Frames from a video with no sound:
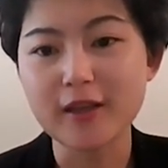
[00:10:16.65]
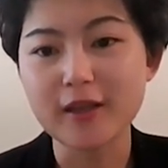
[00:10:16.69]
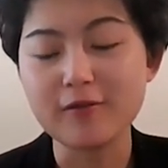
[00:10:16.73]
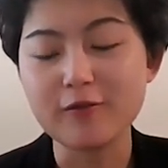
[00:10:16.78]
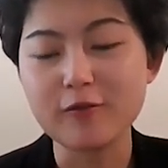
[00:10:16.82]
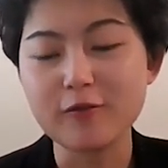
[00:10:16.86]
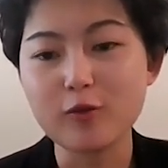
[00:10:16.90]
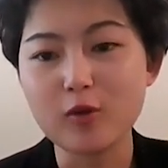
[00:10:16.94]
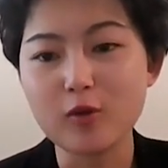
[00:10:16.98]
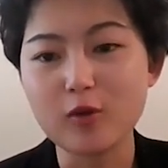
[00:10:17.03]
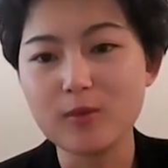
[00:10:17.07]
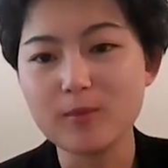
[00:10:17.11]

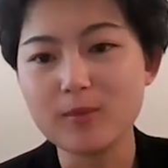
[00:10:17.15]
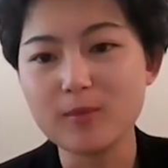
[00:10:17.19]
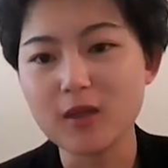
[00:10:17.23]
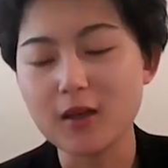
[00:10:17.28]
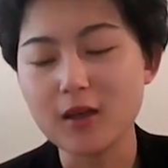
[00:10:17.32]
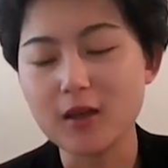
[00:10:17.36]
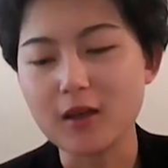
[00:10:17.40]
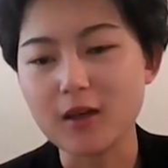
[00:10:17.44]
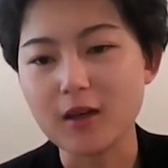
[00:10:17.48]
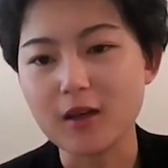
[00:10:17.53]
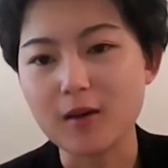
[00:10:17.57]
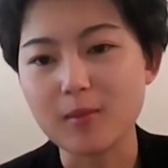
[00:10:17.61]
informed
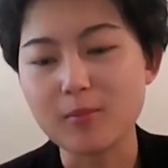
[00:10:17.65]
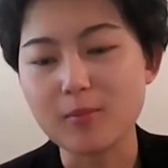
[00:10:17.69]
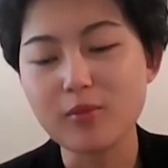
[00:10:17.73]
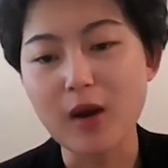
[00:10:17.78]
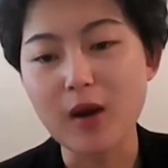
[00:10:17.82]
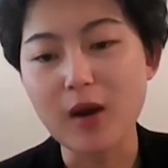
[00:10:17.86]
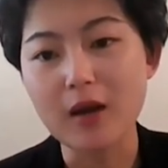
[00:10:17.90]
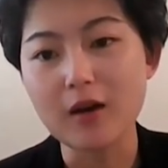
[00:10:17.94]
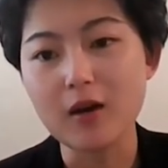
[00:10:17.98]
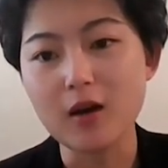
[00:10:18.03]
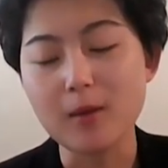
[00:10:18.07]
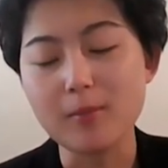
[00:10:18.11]

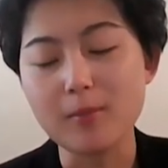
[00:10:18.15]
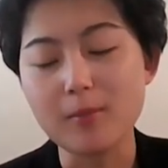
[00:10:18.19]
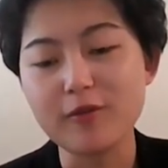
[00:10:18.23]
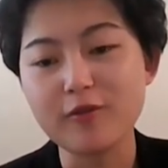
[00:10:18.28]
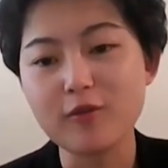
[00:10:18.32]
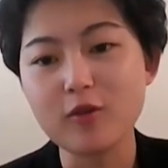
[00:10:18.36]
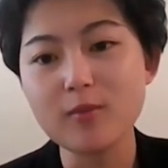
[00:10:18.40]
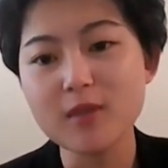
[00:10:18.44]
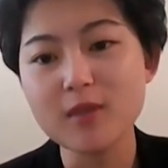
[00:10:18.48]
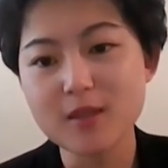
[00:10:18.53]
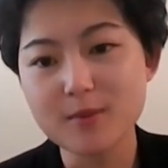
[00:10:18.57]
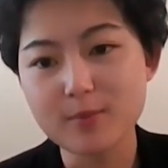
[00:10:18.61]

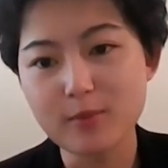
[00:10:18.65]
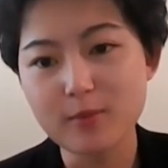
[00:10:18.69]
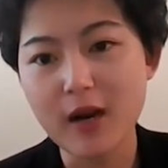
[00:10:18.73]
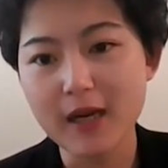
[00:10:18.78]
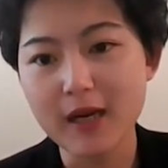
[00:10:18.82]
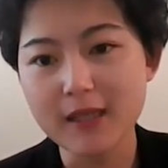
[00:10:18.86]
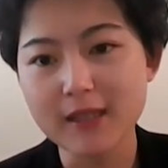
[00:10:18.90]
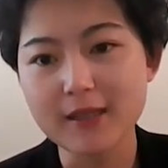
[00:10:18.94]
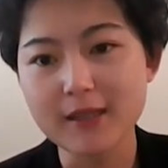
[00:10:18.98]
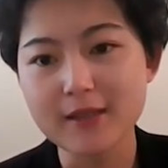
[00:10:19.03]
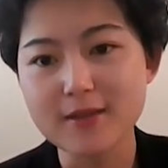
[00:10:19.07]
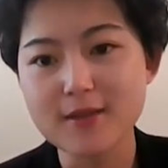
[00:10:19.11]
performance
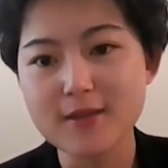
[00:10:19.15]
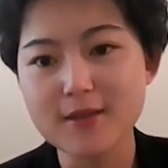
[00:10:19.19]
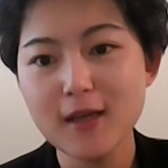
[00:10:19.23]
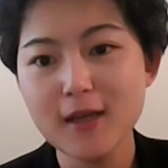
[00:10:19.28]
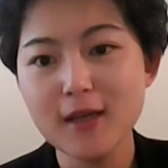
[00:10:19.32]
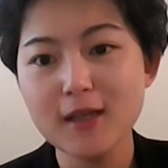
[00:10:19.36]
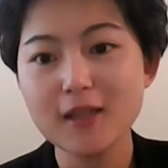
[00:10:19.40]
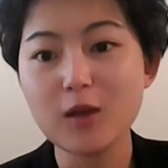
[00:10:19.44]
practice